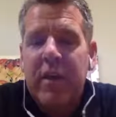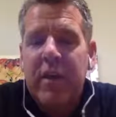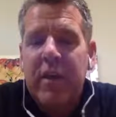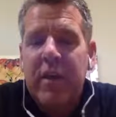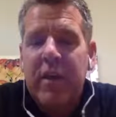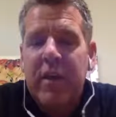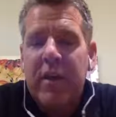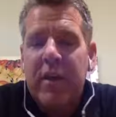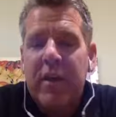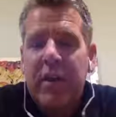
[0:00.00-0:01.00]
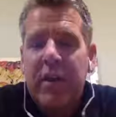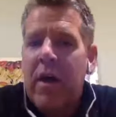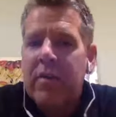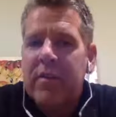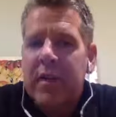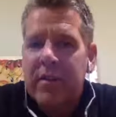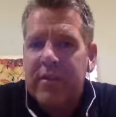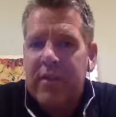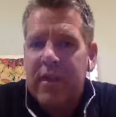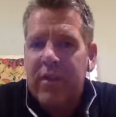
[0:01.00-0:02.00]
And I think it's important that we all have a
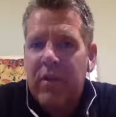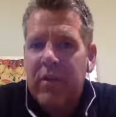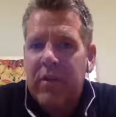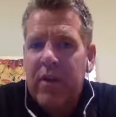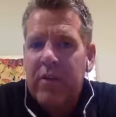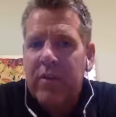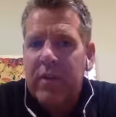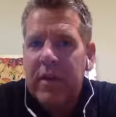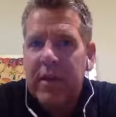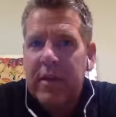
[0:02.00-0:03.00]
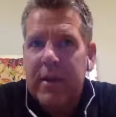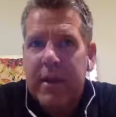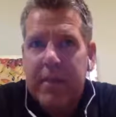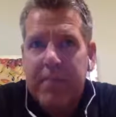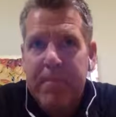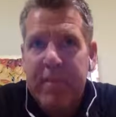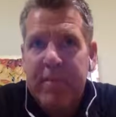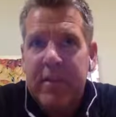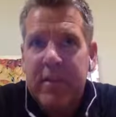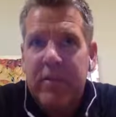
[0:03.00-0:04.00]
sense of ourselves in this
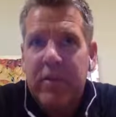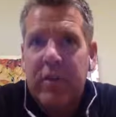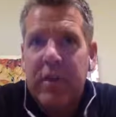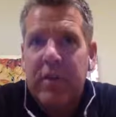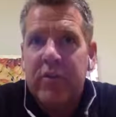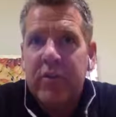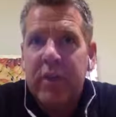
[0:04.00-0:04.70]
digital age.